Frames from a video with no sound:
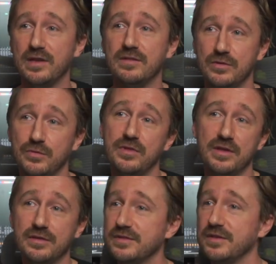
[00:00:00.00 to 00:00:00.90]
to do
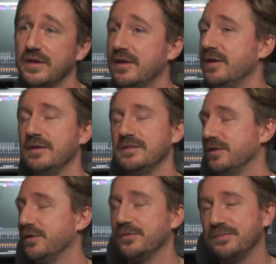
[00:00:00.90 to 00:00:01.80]
things.
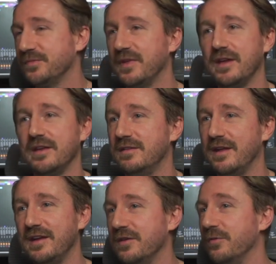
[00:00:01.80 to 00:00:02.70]
So it
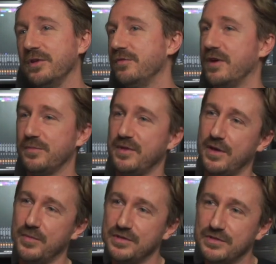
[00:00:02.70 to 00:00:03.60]
didn't really affect me
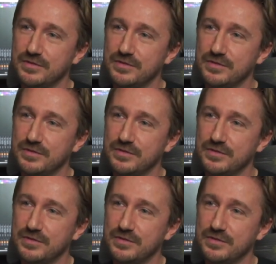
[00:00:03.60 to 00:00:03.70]
that much.